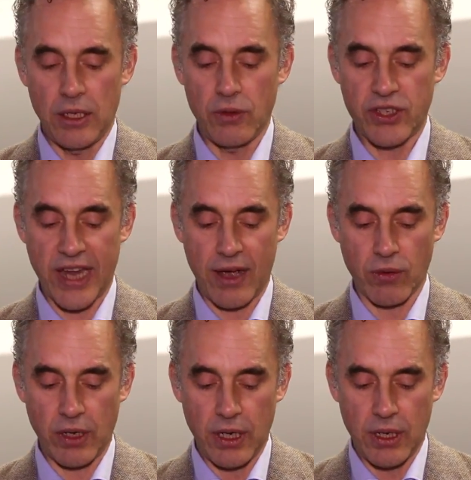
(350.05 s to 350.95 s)
You
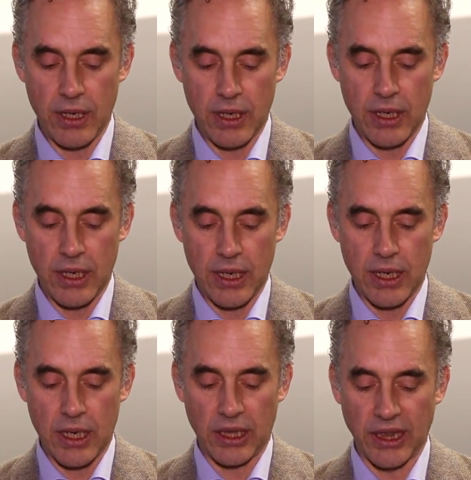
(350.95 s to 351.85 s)
sound
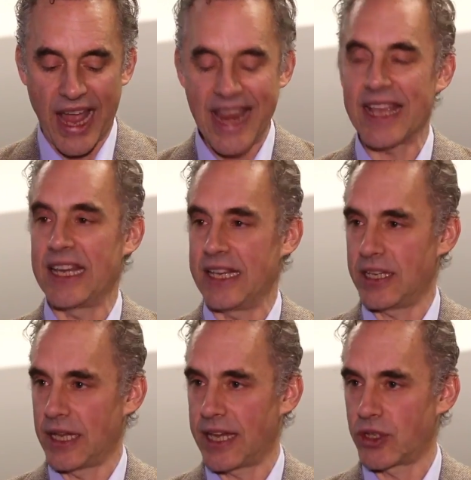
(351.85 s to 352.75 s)
like an
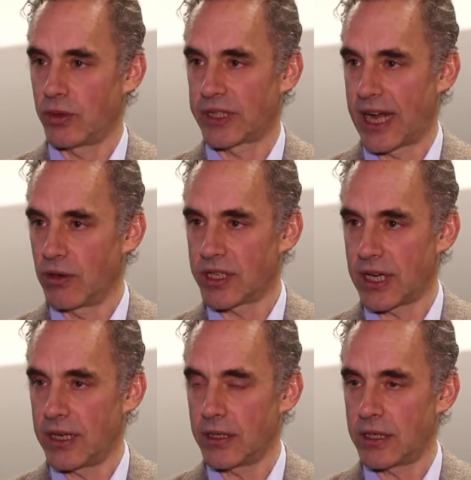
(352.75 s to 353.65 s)
intellectual to
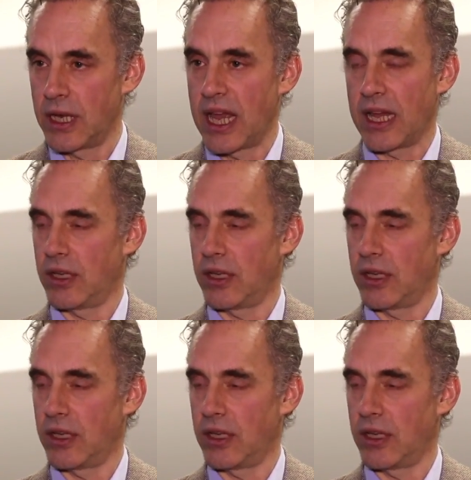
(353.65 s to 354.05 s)
outsiders,